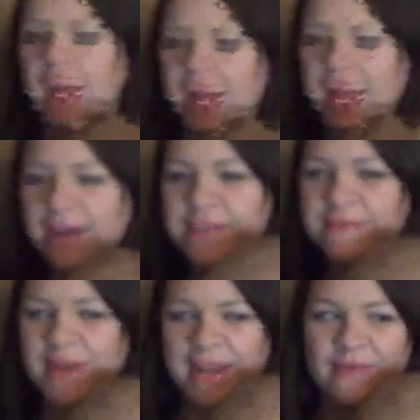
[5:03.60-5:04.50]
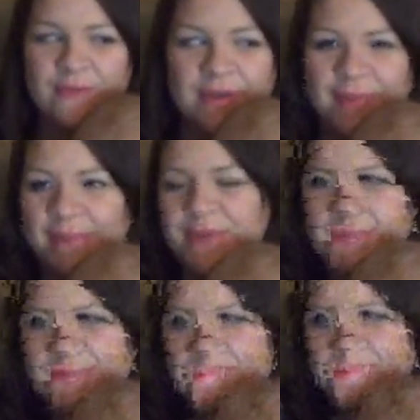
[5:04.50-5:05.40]
And here's one of my
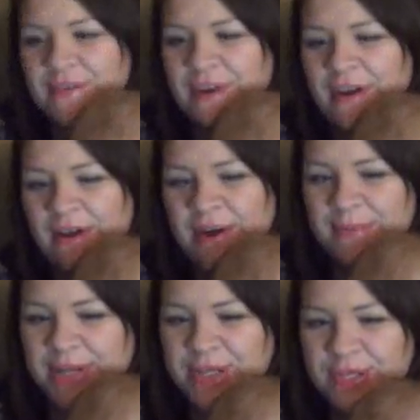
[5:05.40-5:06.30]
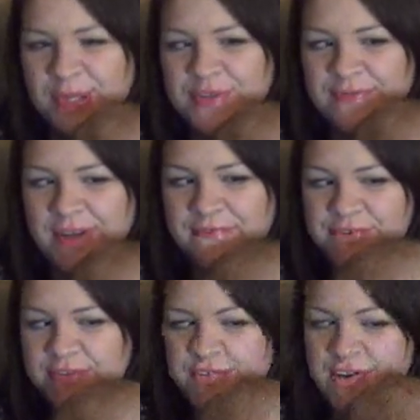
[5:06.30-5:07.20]
most favorite of all, one of my two most
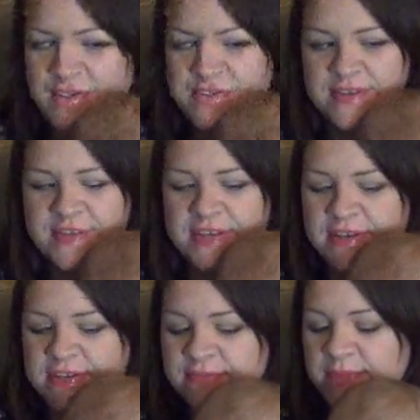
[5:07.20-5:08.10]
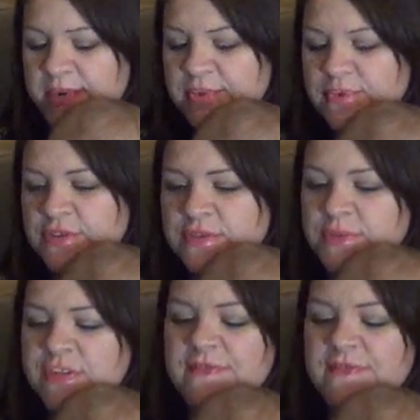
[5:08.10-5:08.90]
favorites of all. This is my little smushy